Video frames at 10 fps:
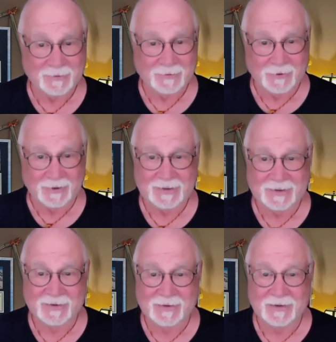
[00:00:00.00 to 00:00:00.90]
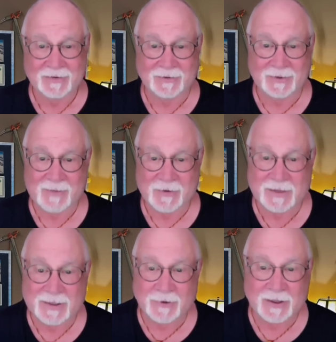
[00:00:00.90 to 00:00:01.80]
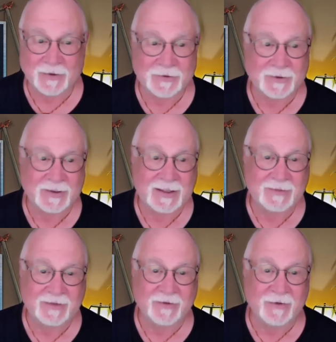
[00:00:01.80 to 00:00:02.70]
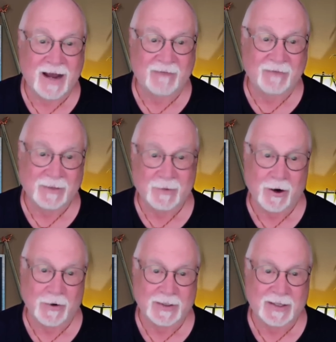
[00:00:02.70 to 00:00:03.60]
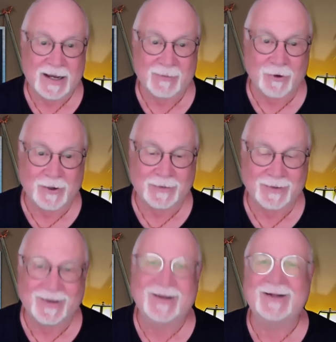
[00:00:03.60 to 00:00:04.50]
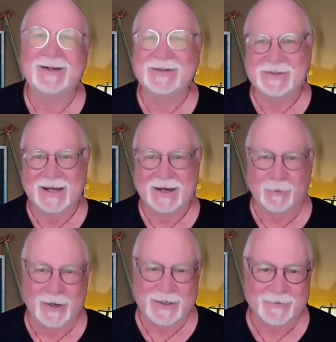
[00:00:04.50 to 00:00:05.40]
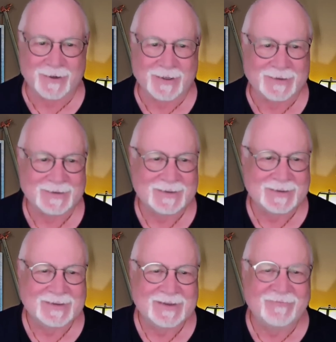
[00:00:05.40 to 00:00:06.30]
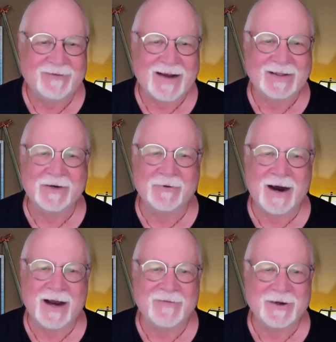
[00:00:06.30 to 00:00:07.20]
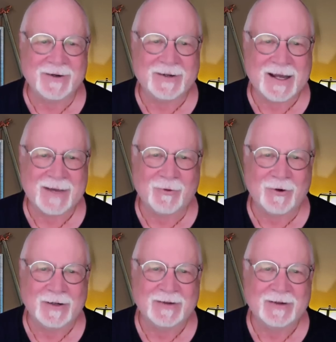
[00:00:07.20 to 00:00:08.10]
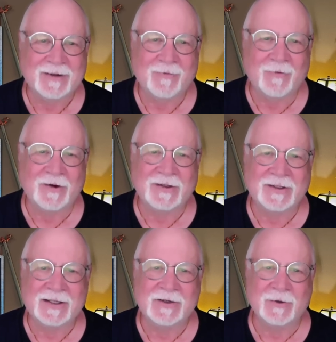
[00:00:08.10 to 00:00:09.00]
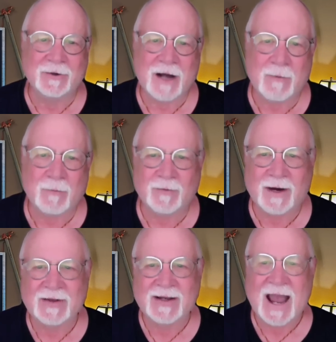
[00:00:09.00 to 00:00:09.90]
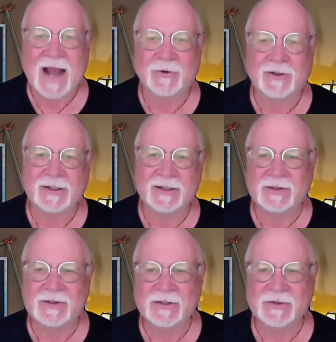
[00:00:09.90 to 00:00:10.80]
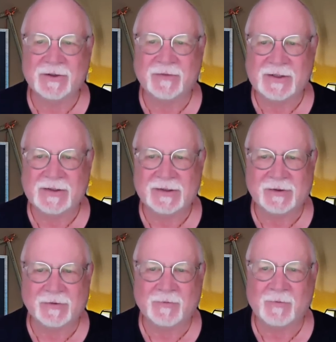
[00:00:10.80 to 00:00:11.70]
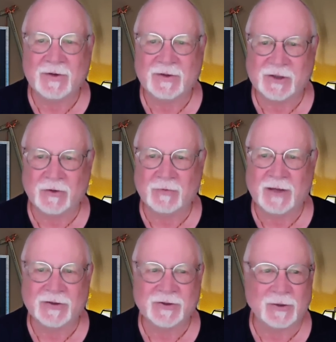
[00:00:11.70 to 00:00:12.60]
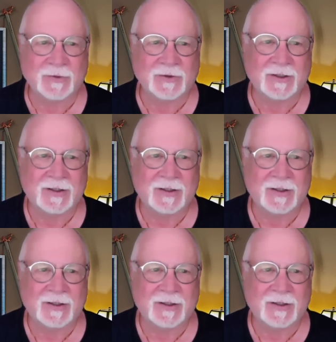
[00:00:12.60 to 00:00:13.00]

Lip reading: Really? Certainly better than anyone else in your team, even though half of them are already Camp 1. Yeah, right. Finally, you arrive there at Camp 1. Once again, you're humbled by the accuracy and the attention of detail shown by the Sherpas.